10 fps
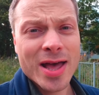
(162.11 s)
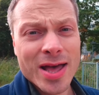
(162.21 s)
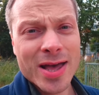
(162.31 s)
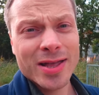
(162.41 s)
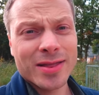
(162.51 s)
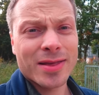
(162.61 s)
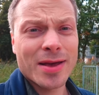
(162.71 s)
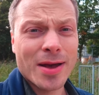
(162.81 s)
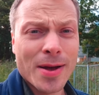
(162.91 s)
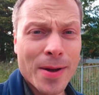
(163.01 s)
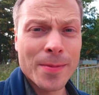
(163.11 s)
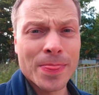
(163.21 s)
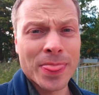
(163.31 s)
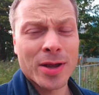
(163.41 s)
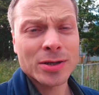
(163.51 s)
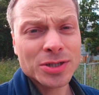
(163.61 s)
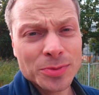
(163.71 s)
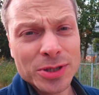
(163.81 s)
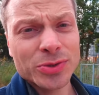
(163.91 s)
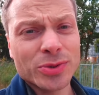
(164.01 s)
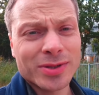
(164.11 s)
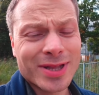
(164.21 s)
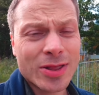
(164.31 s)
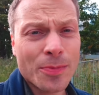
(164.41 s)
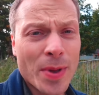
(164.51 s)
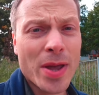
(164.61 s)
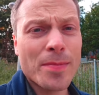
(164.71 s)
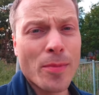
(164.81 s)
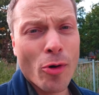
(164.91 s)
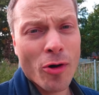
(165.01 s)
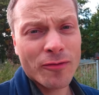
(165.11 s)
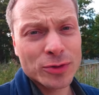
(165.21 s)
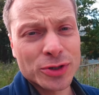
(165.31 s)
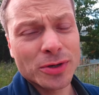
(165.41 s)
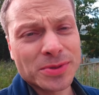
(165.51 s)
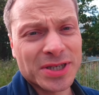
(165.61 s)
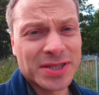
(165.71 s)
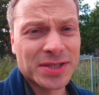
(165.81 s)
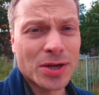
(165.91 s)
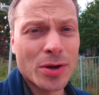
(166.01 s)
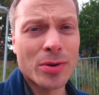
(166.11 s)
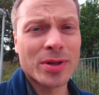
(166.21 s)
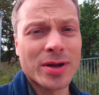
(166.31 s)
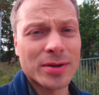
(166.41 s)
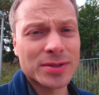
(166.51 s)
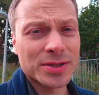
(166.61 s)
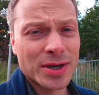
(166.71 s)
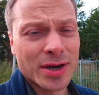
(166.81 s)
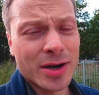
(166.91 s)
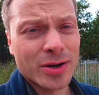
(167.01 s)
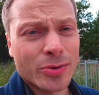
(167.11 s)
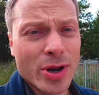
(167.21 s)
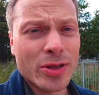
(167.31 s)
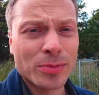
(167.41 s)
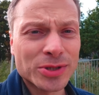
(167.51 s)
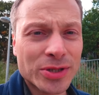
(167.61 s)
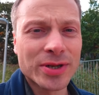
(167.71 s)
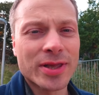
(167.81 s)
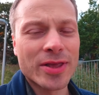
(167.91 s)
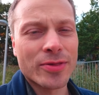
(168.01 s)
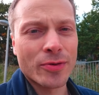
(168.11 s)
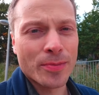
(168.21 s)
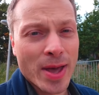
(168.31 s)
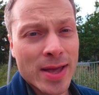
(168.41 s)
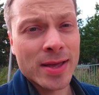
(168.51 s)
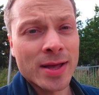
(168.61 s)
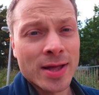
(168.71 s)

and um, customers tend to pay more for services so there's a great opportunity to make